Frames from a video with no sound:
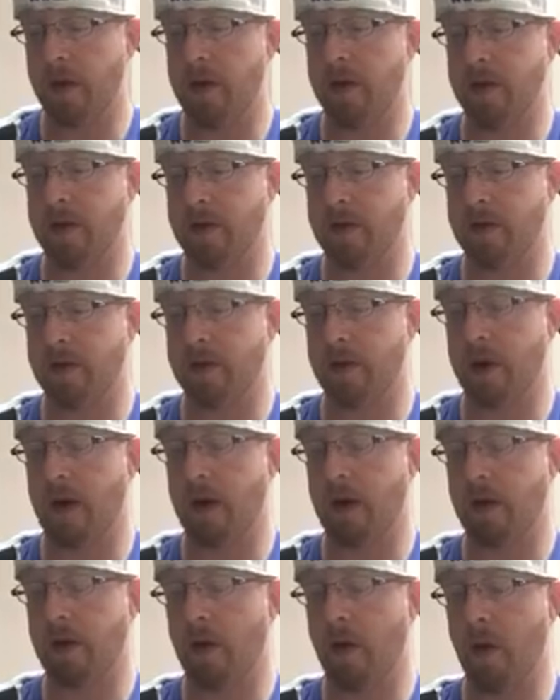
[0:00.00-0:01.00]
that does
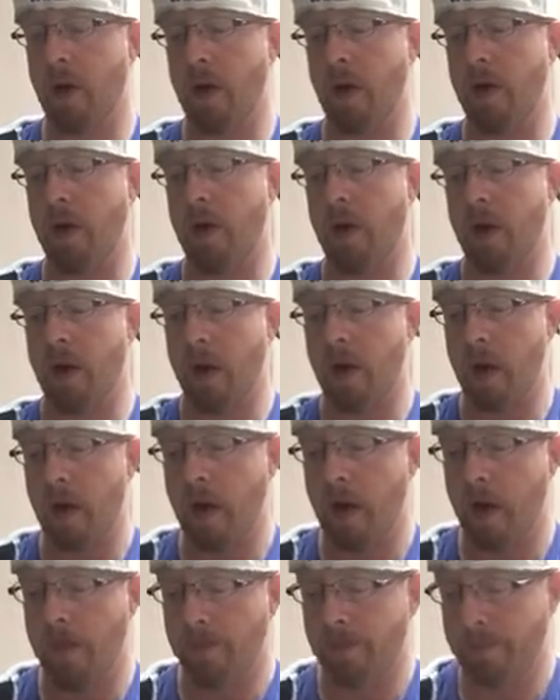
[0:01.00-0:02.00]
not quit?
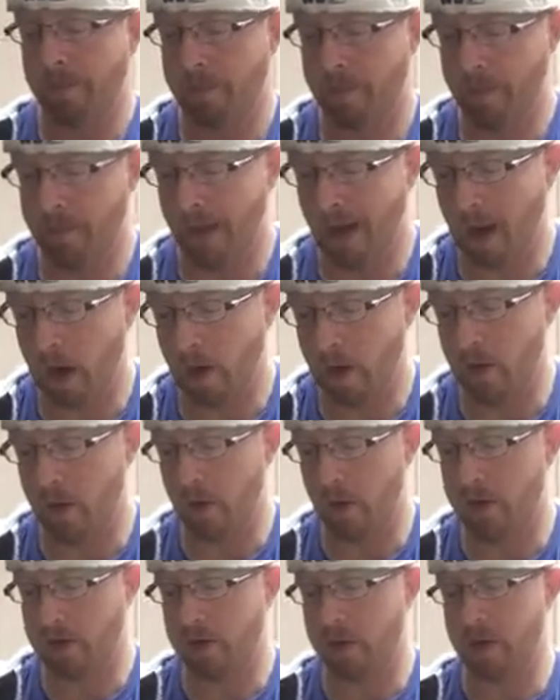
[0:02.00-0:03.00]
Are
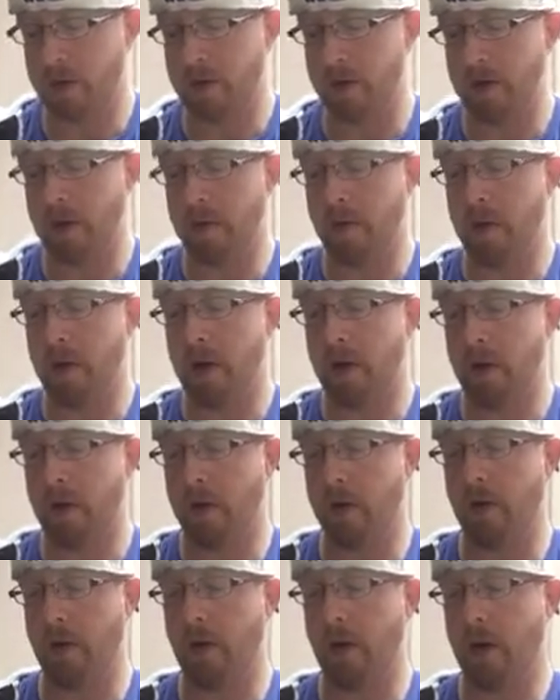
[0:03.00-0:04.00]
you always pushing the limit?
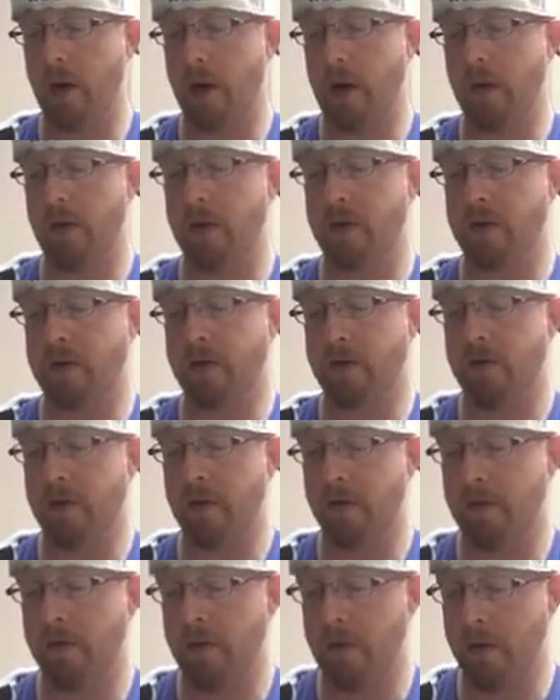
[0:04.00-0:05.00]
Are you unable to
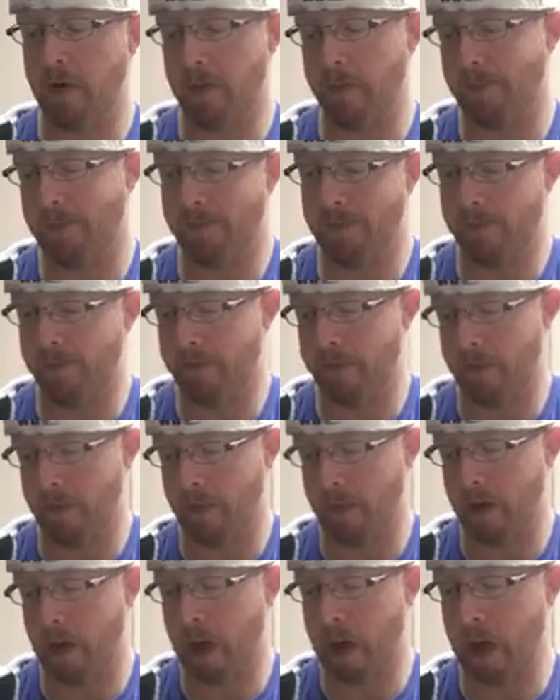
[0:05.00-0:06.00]
feel fear?
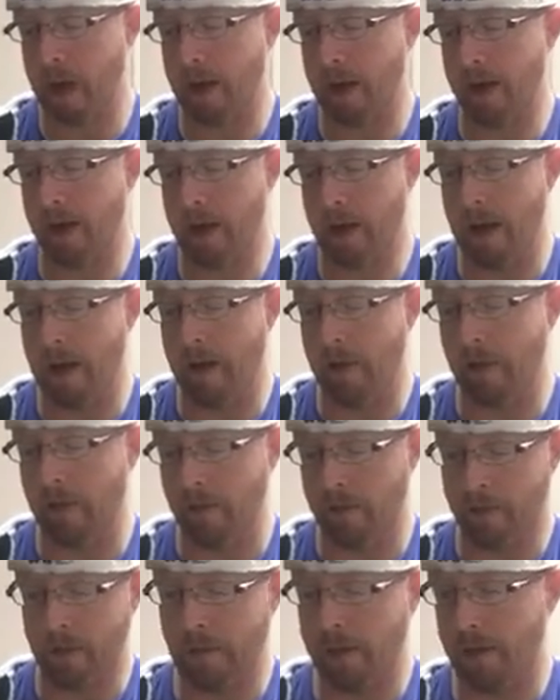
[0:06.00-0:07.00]
I don't
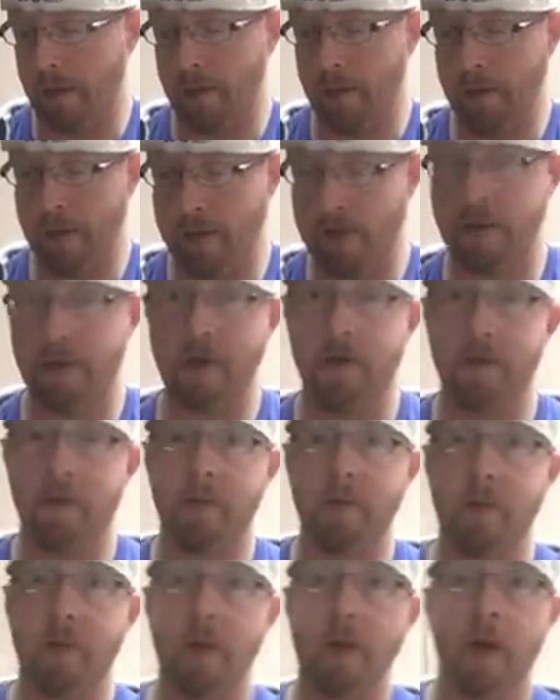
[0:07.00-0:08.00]
know about all that
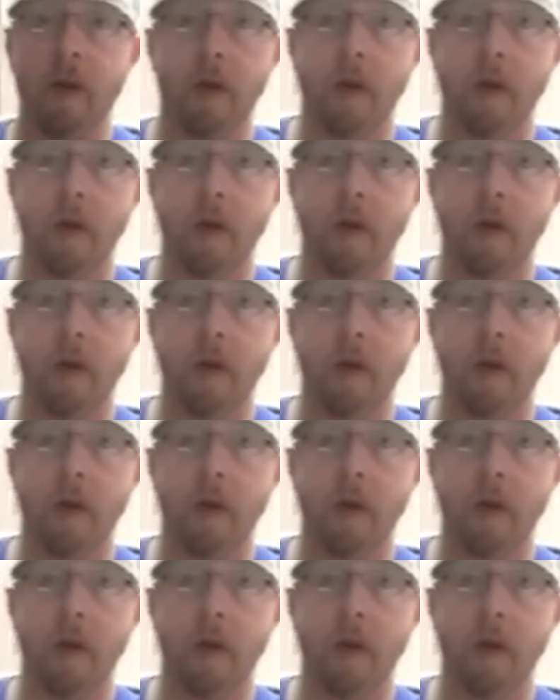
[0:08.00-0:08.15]
shit, but